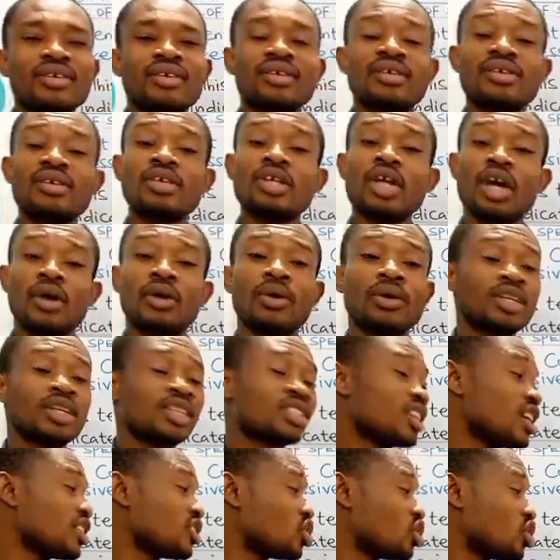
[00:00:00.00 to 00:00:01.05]
you know it
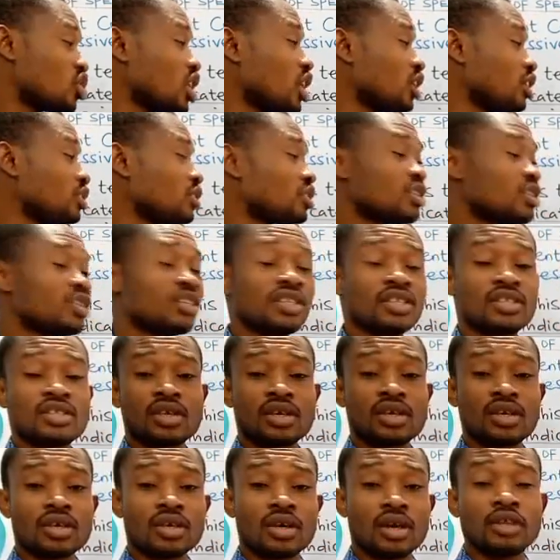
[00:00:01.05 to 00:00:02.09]
has changed
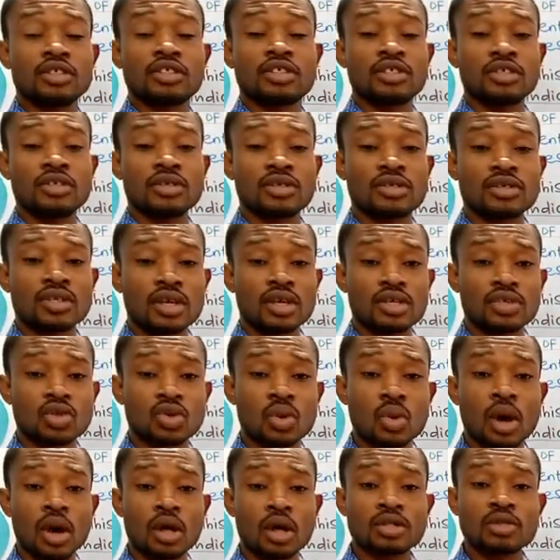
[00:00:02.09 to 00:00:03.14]
this continuous tense to
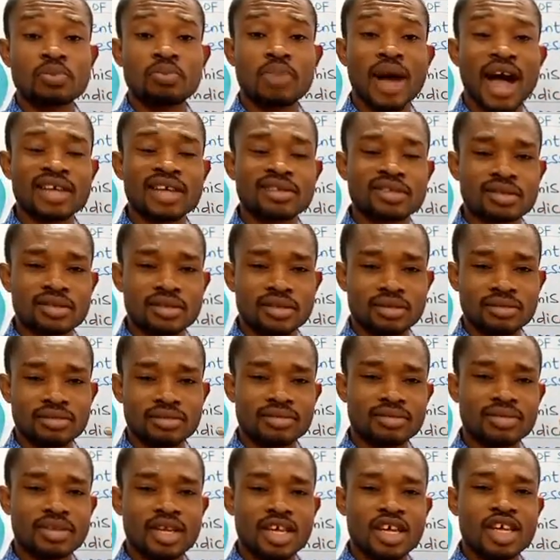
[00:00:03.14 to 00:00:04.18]
what? Past.
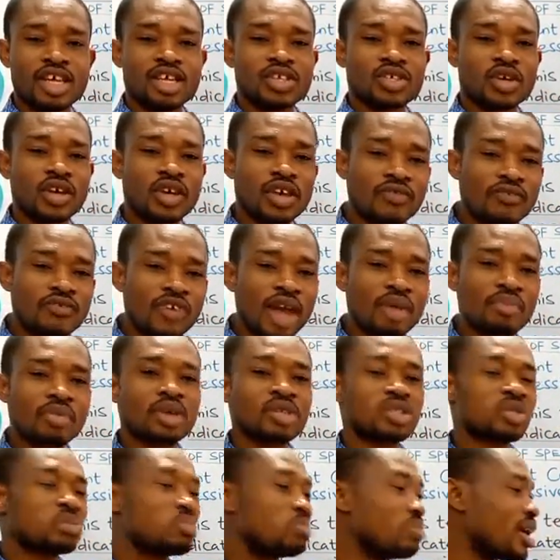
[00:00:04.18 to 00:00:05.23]
So if I
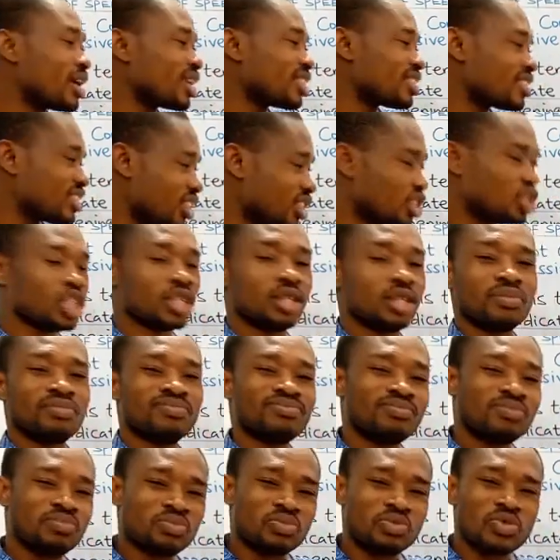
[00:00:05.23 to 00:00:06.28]
must make
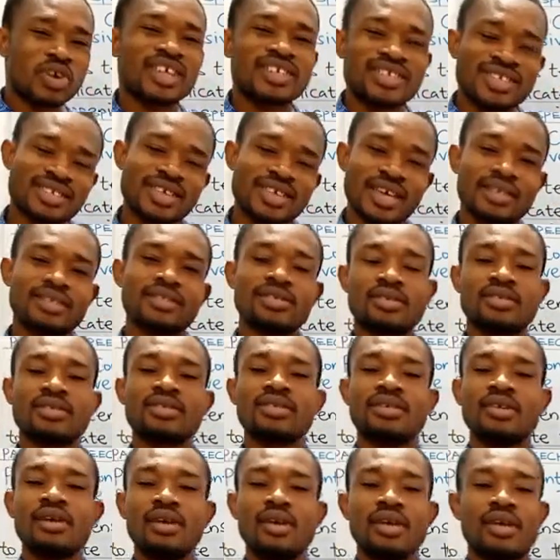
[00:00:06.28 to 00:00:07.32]
teaching
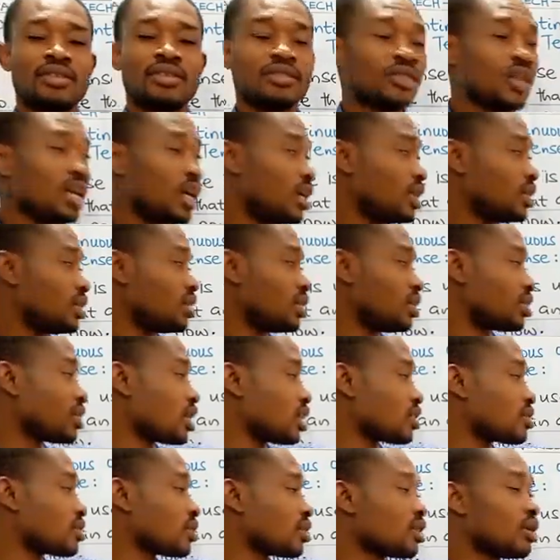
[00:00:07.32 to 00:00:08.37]
present, then it
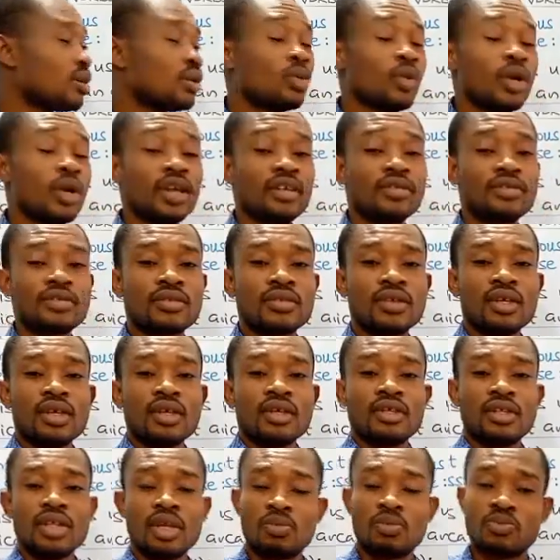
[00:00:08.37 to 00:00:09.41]
has to go
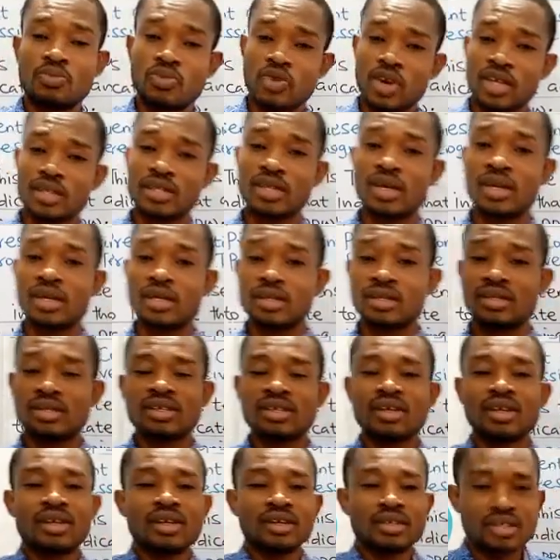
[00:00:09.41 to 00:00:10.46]
with the present
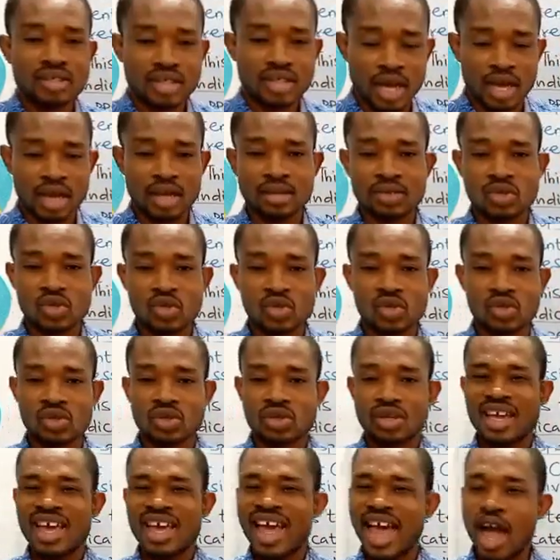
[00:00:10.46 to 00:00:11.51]

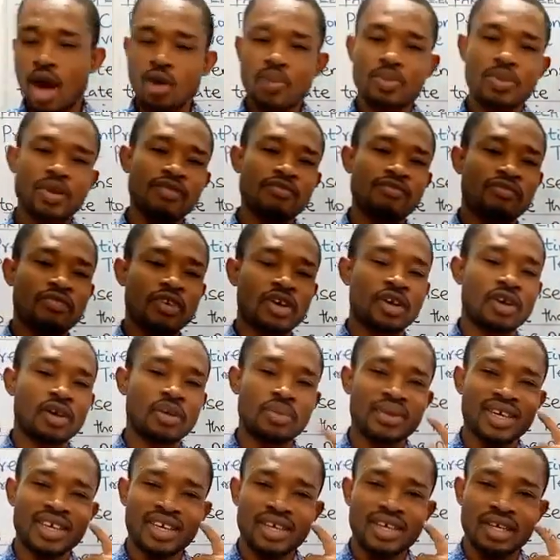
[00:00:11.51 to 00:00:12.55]
tense helping
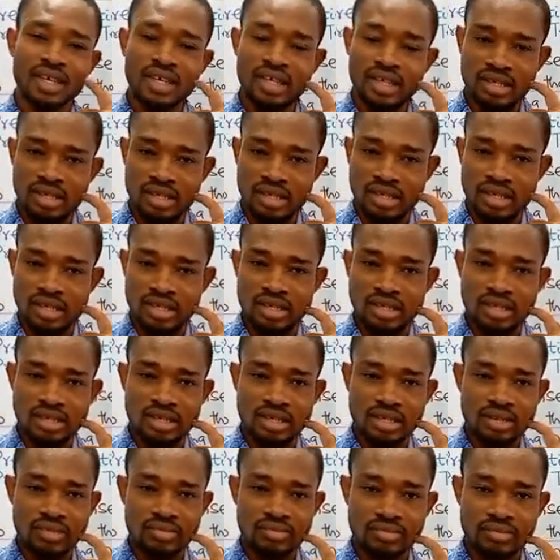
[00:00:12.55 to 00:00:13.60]
verb,
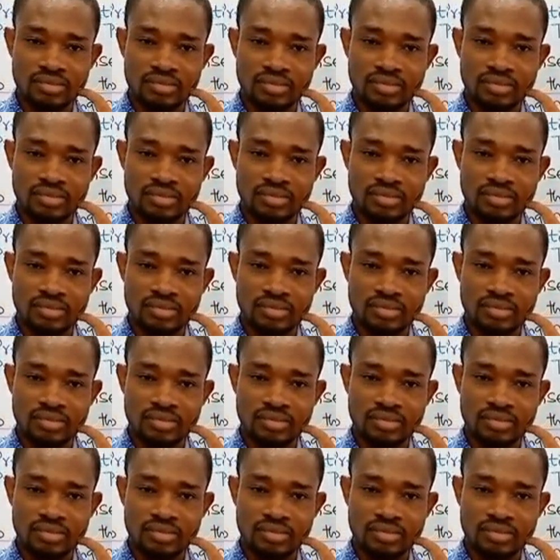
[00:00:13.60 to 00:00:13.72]
is.